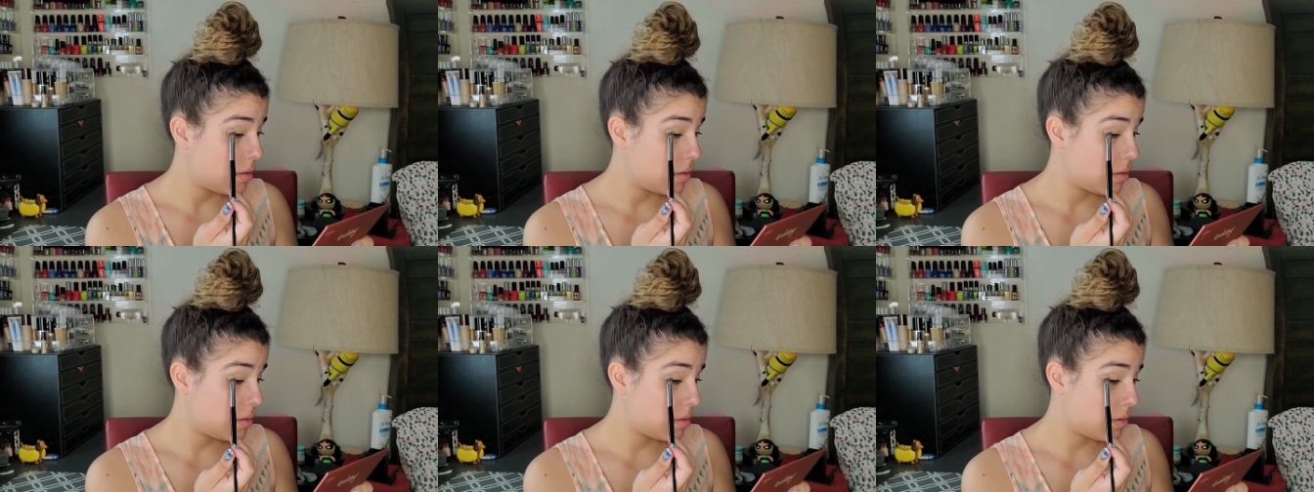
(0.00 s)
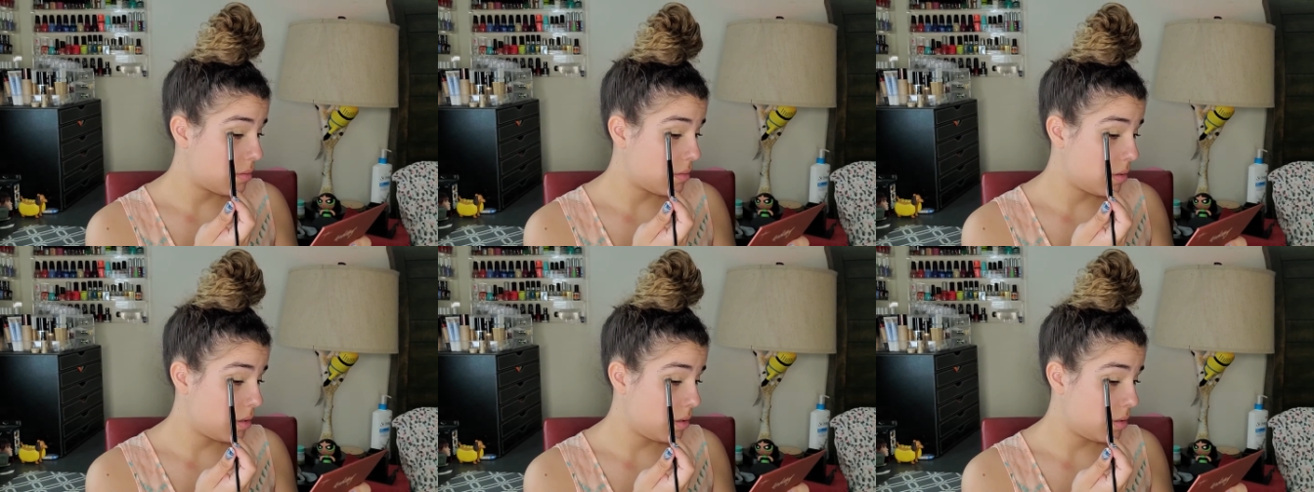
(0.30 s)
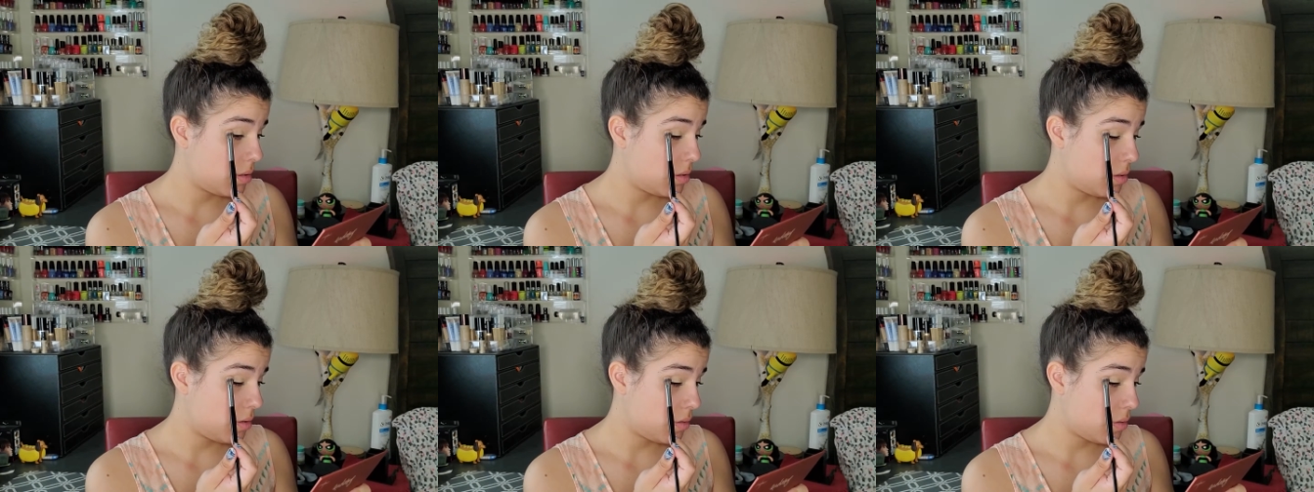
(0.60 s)
So
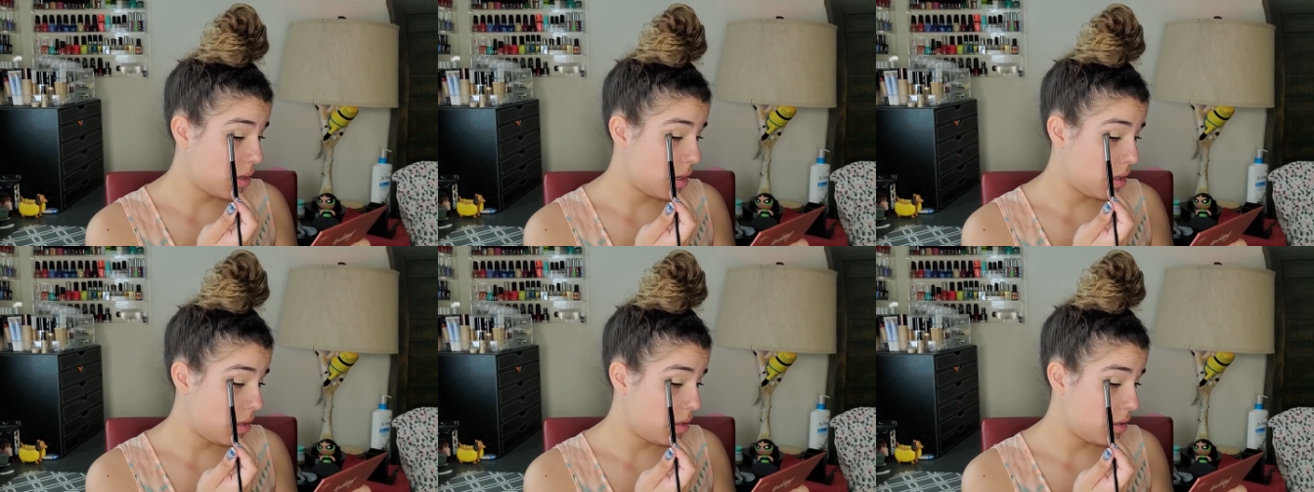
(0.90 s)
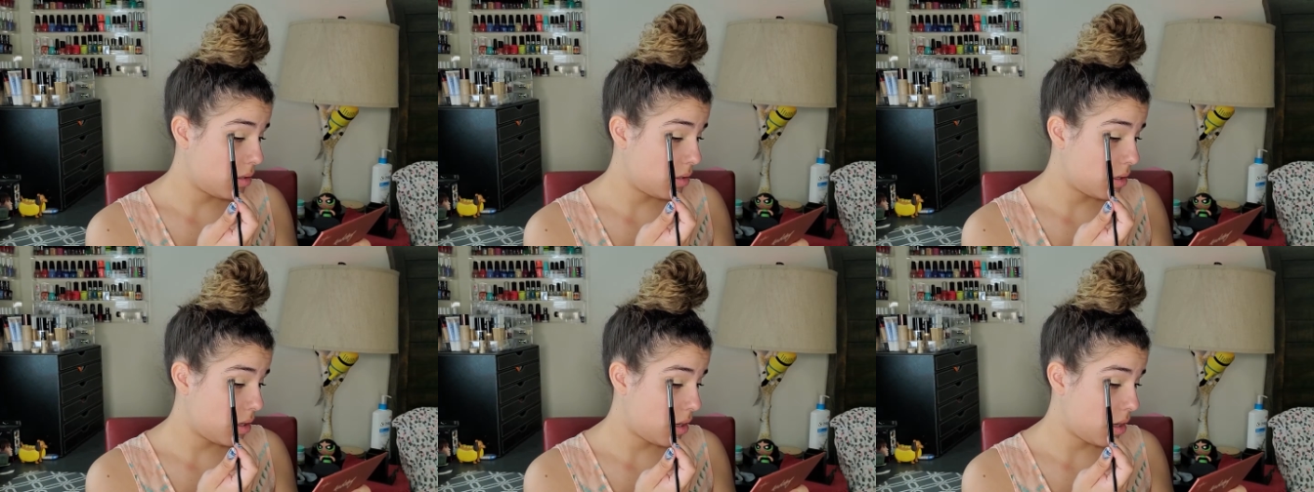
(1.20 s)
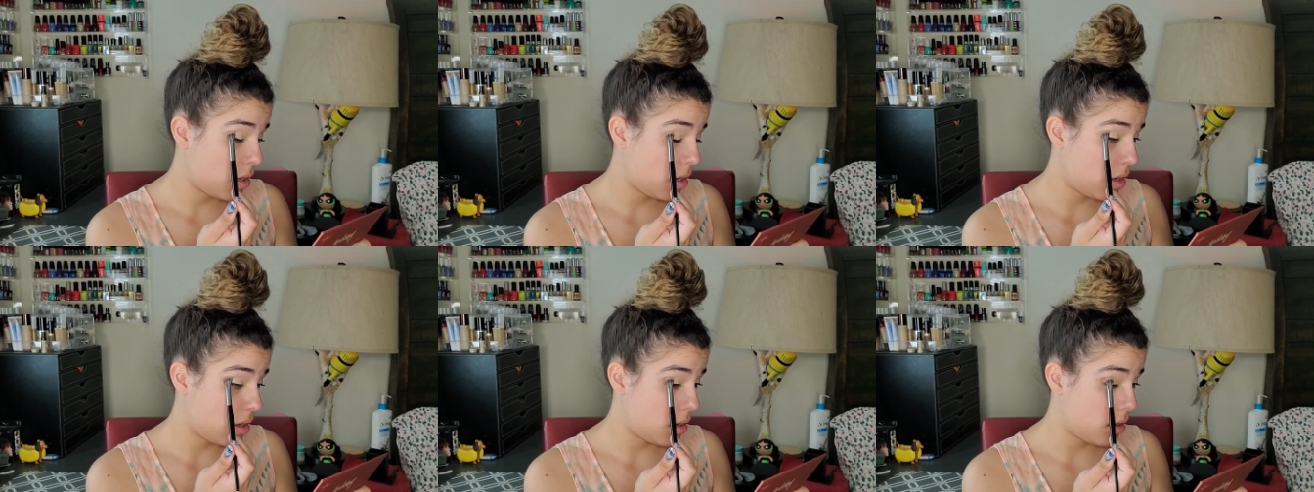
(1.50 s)
let's try this
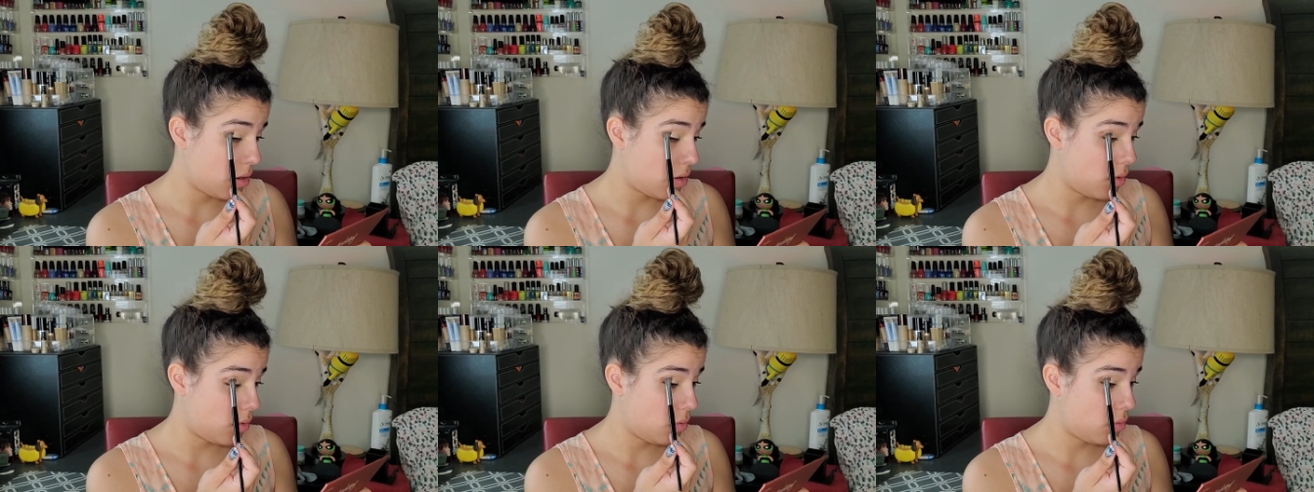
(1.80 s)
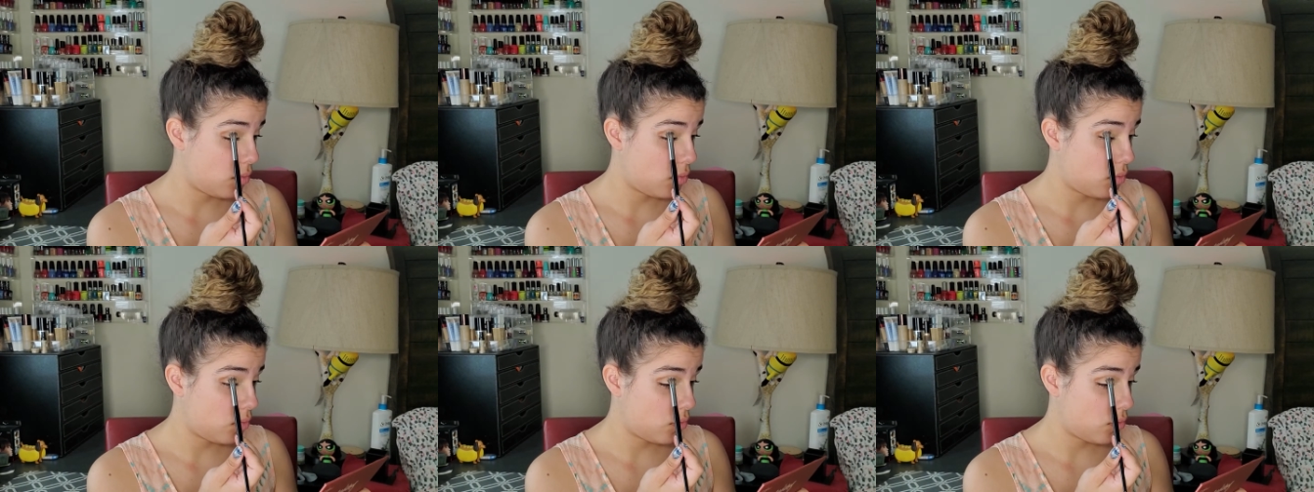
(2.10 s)
out.